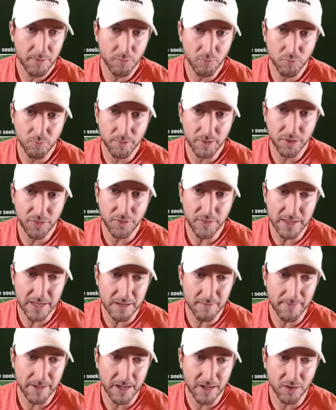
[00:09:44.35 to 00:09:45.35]
But
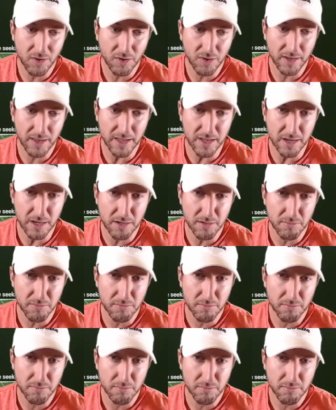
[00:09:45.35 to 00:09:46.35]
think about, like,
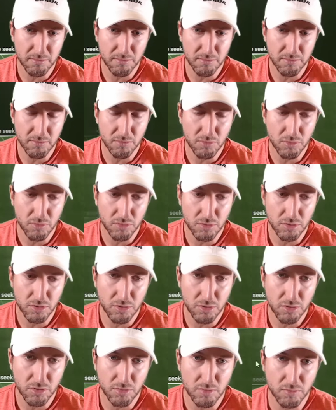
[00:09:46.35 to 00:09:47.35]

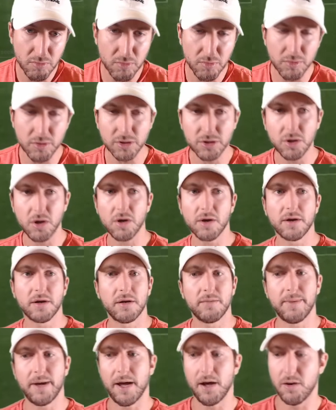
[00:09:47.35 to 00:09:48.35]
when we're
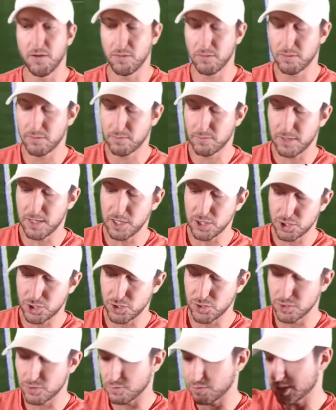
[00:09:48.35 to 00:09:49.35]
talking about
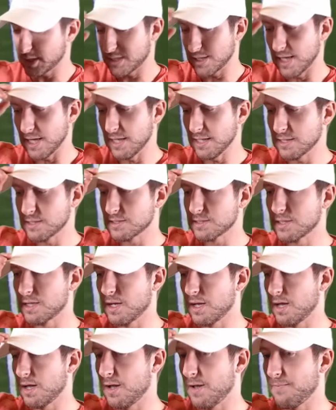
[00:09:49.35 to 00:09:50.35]
issues with the Saints,
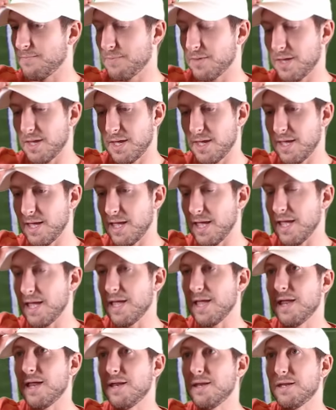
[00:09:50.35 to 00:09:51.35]

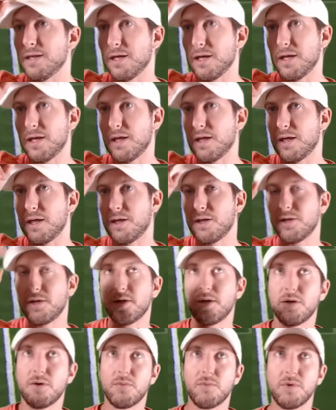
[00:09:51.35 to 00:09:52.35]
and
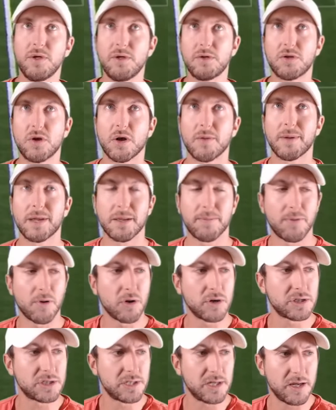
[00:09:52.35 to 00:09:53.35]
we talk about like
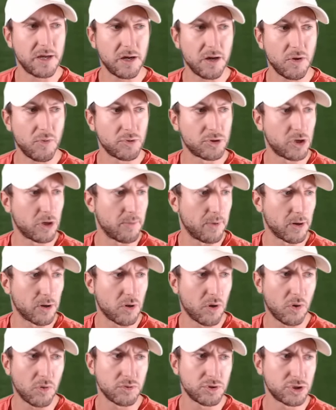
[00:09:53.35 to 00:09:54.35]
personnel, we talk
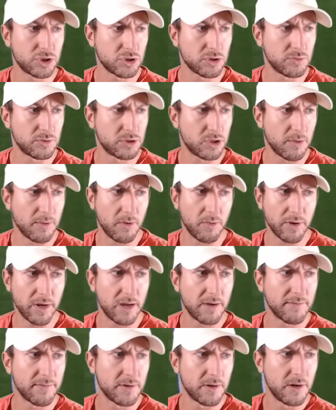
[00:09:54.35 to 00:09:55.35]
about culture, we talk about
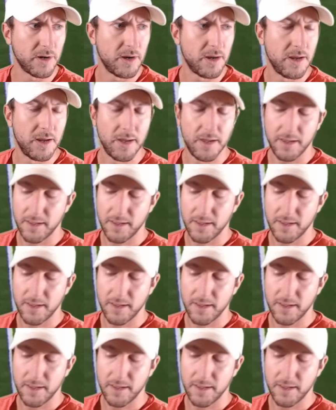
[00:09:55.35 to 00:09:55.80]
whatever.